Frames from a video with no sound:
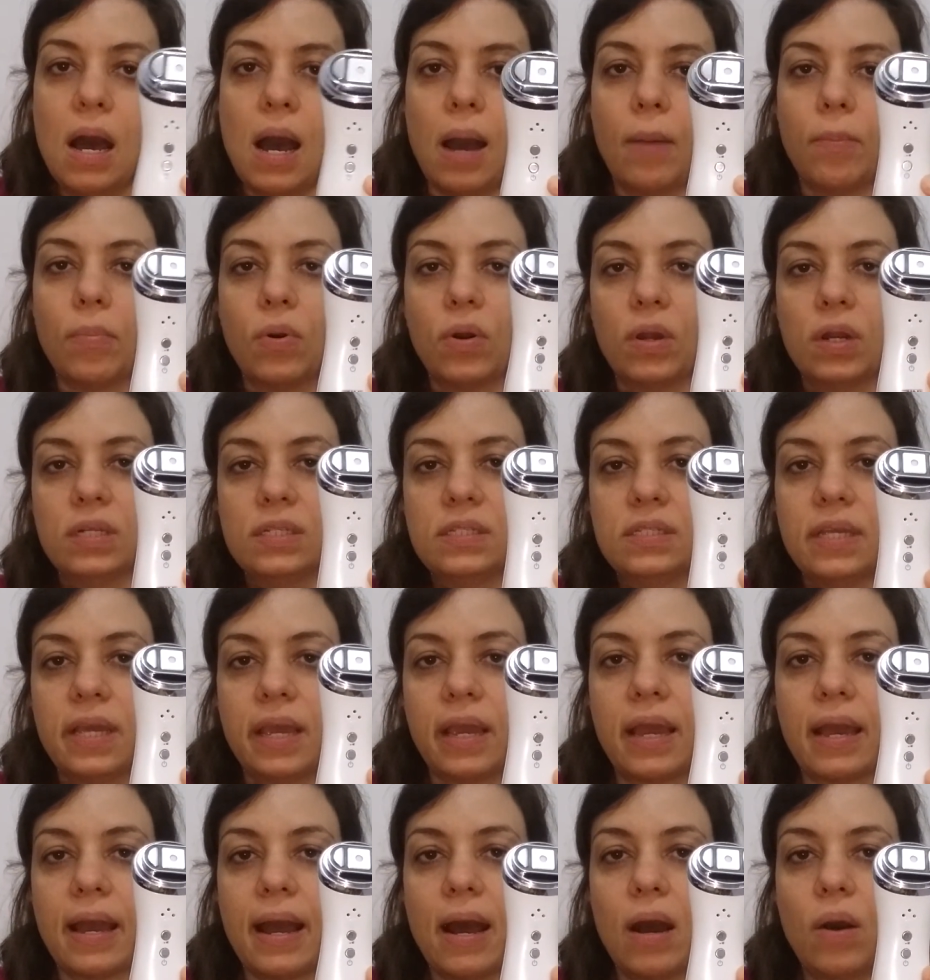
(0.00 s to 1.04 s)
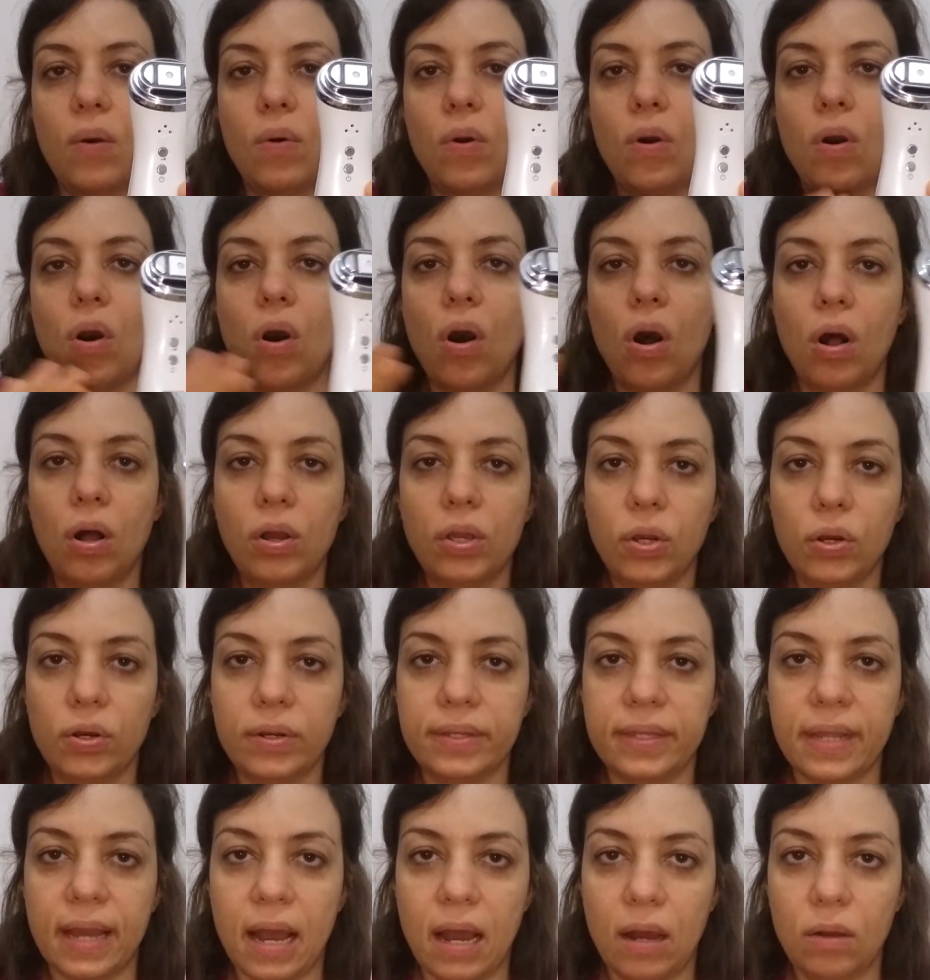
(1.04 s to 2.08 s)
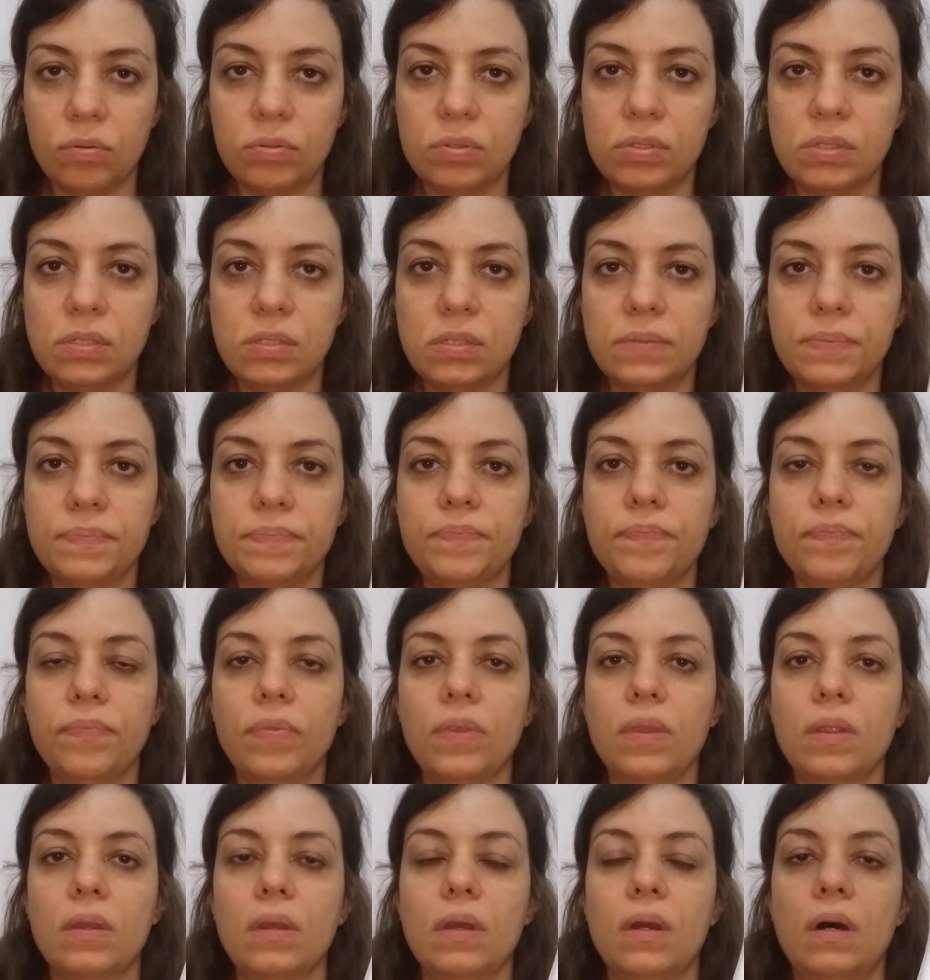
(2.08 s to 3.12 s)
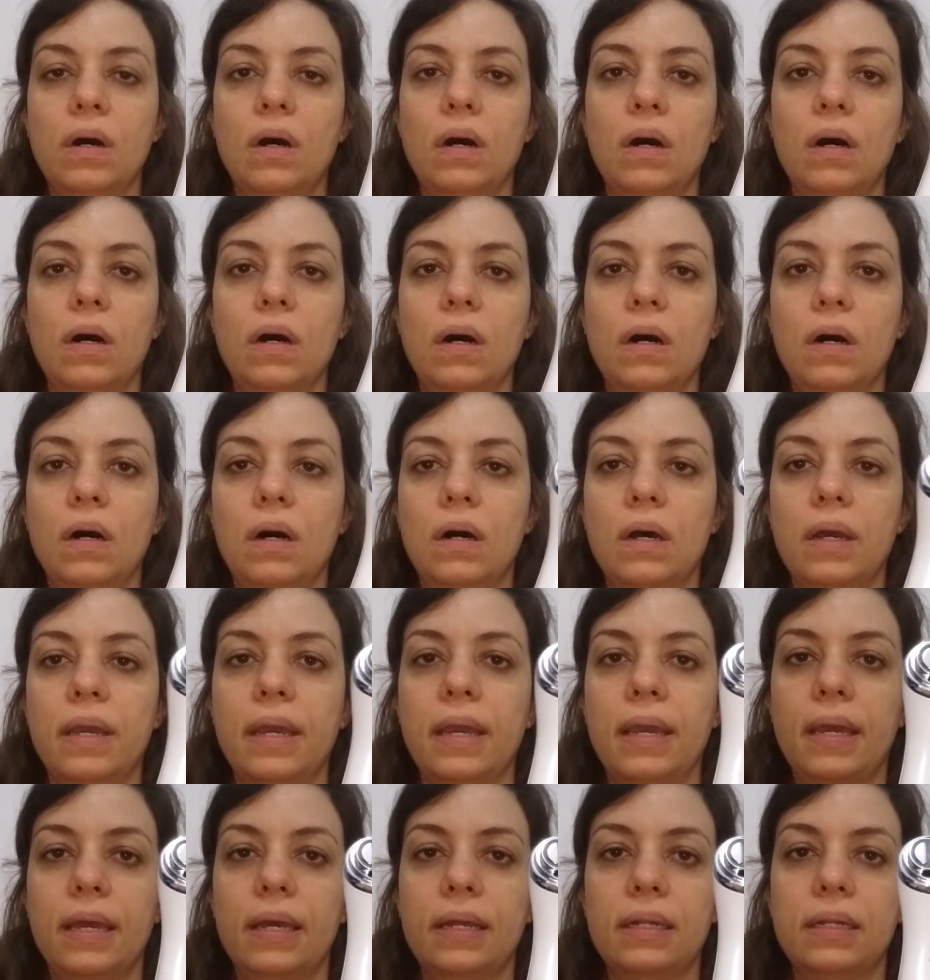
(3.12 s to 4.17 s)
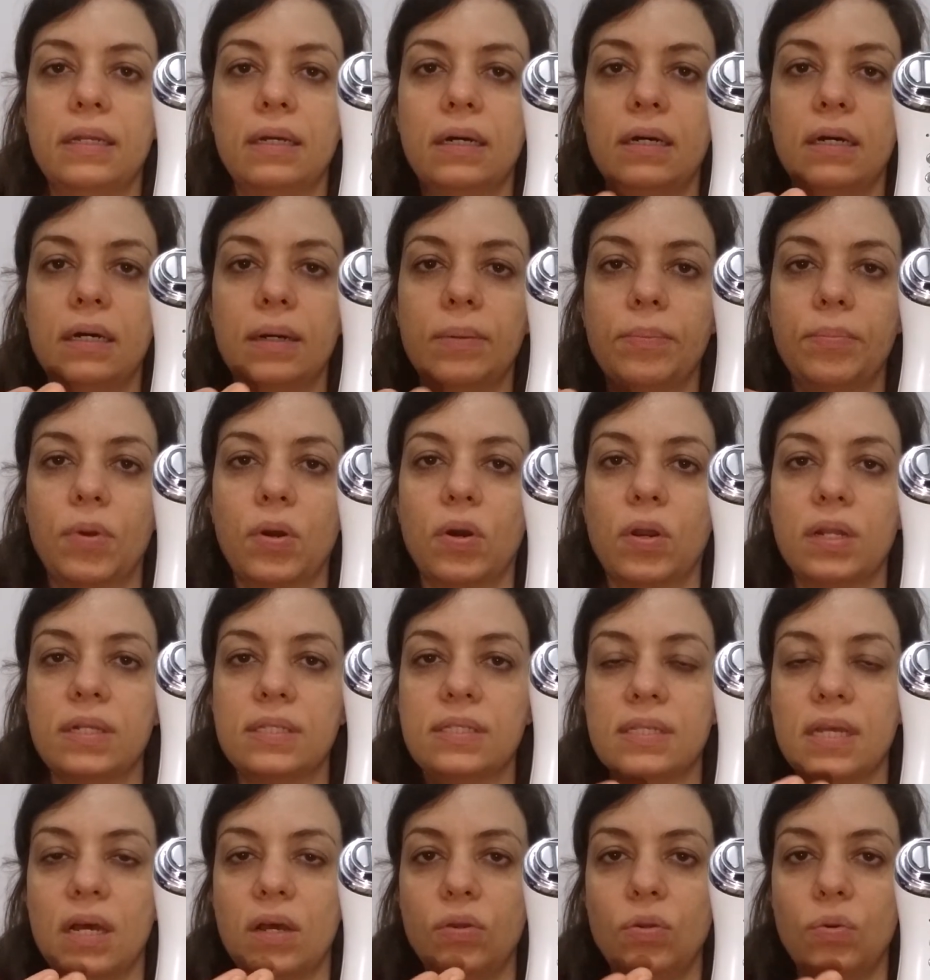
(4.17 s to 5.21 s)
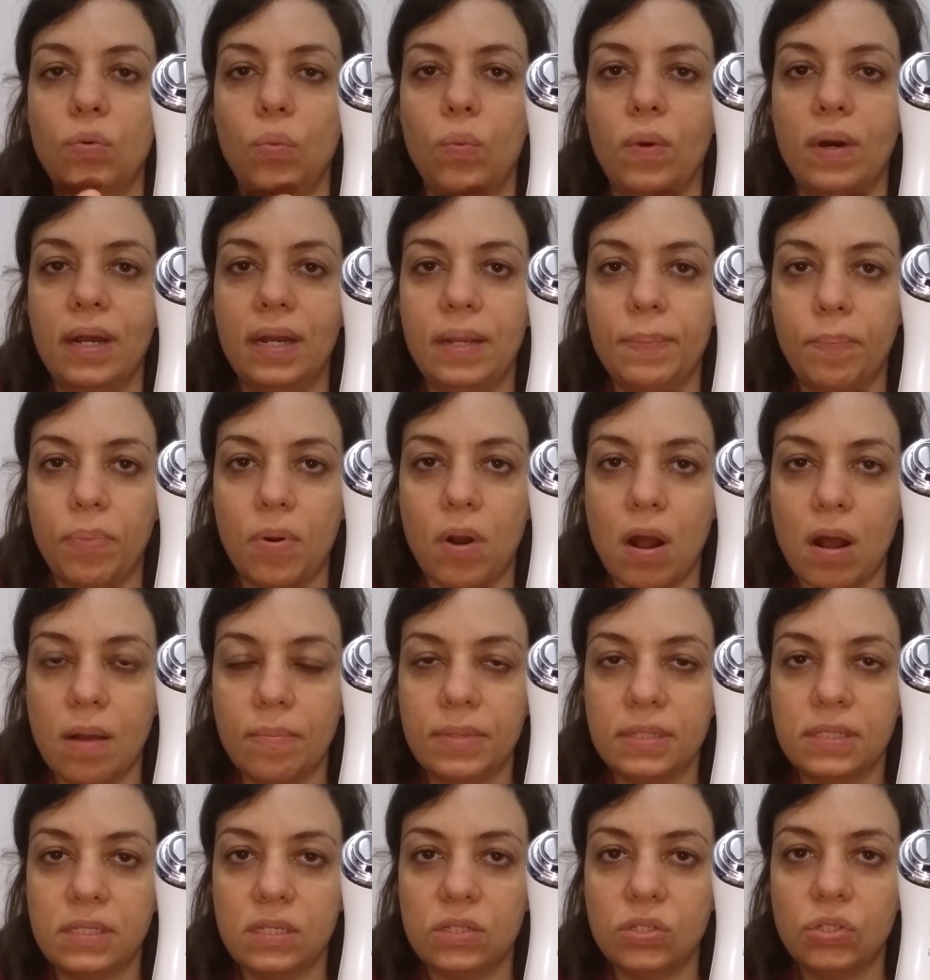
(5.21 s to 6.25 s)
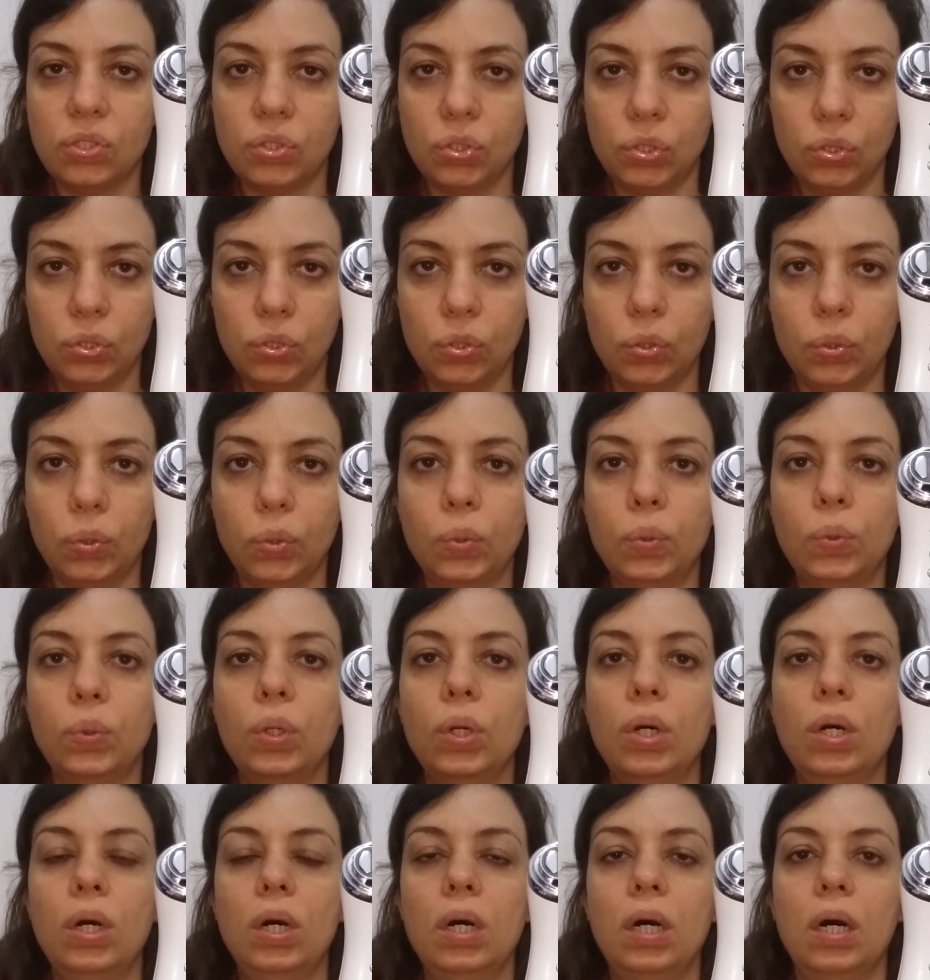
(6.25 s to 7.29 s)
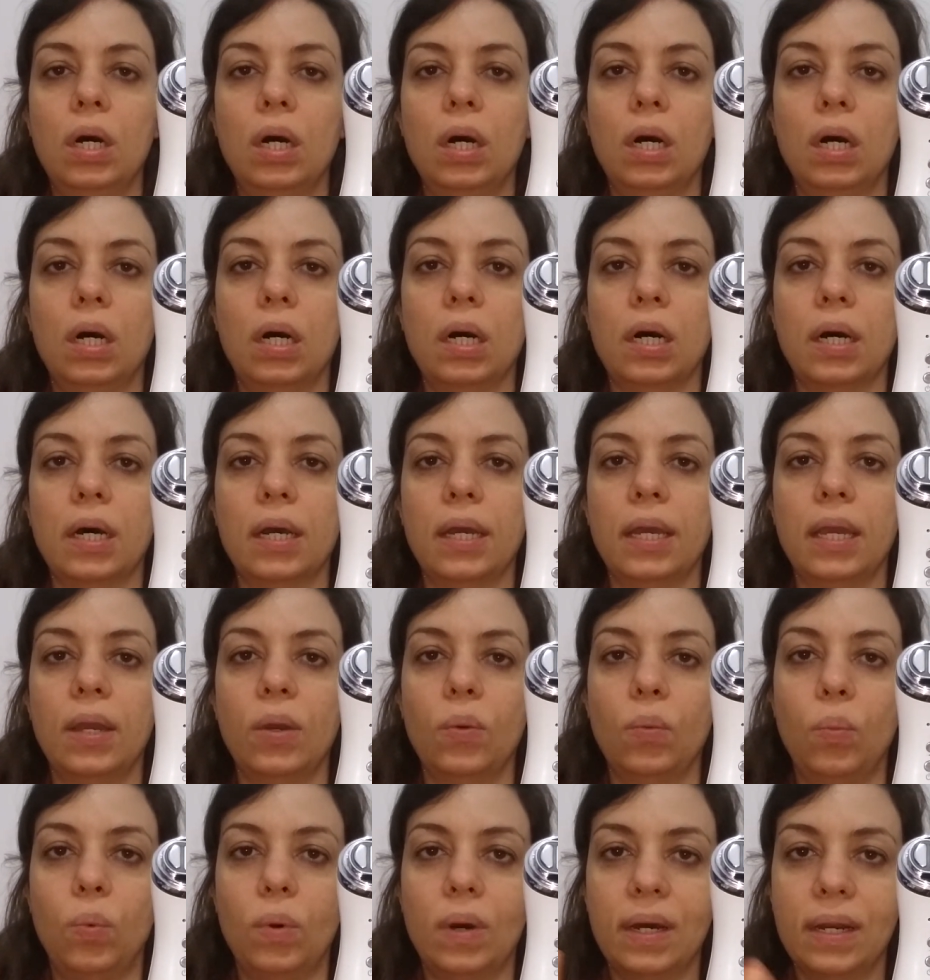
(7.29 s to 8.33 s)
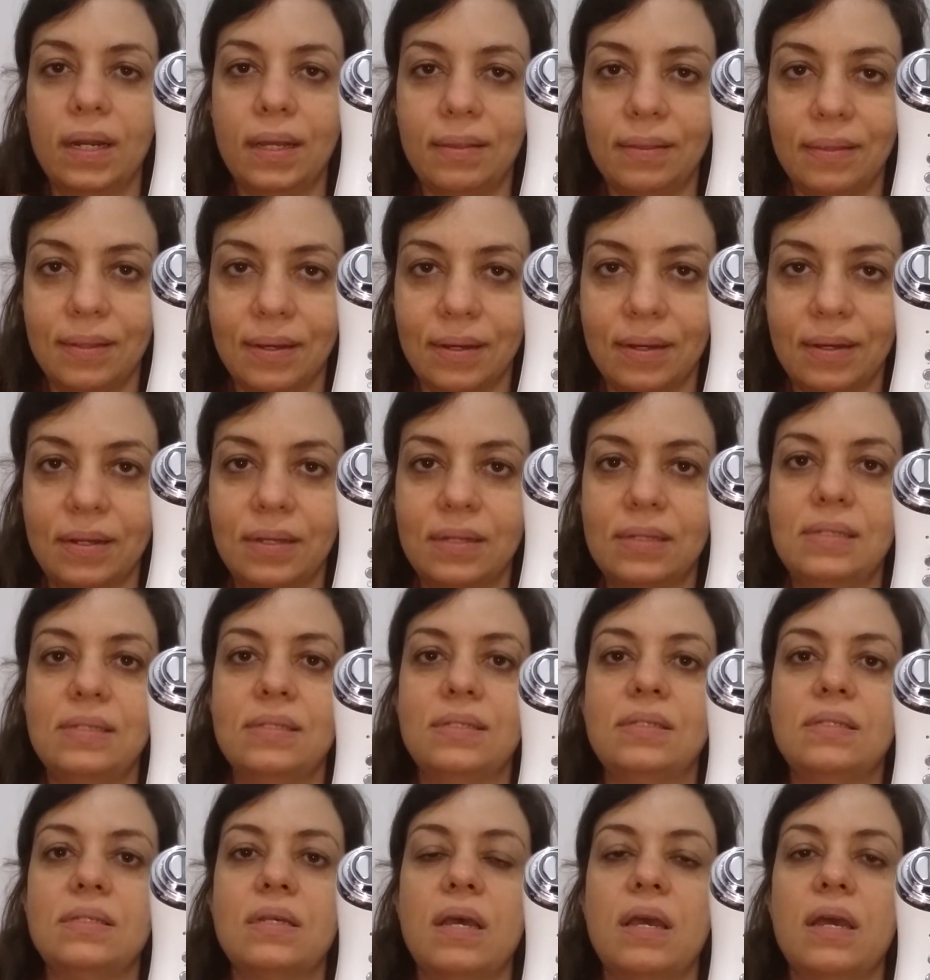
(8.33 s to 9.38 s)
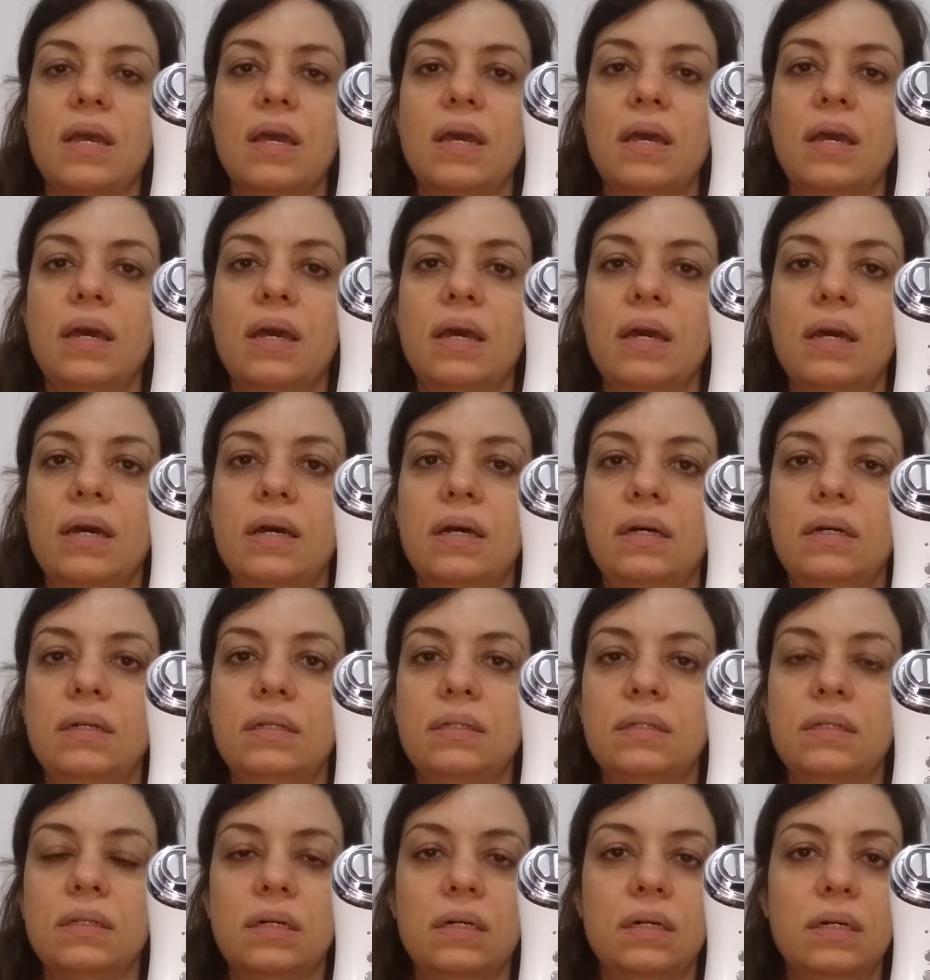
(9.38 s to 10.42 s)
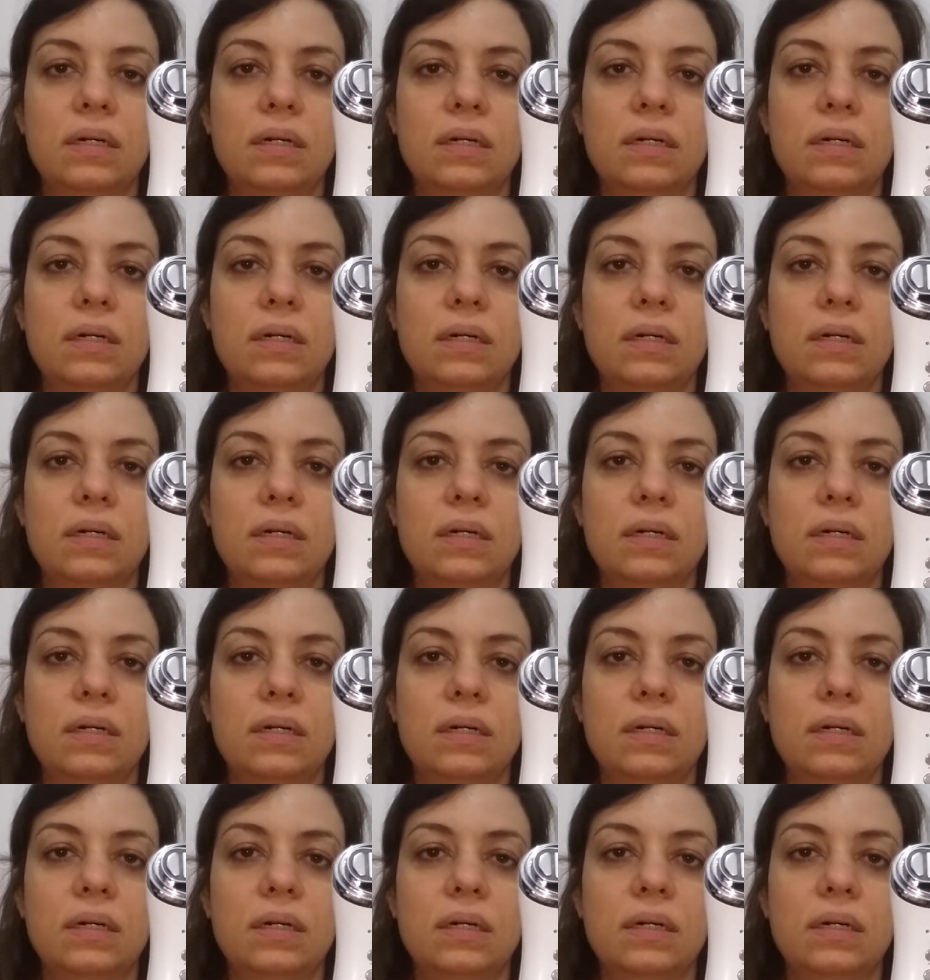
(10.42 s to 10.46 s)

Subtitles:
I'm gonna take out all your doubts, and I'm gonna tell you what it promises to do, and what it does, and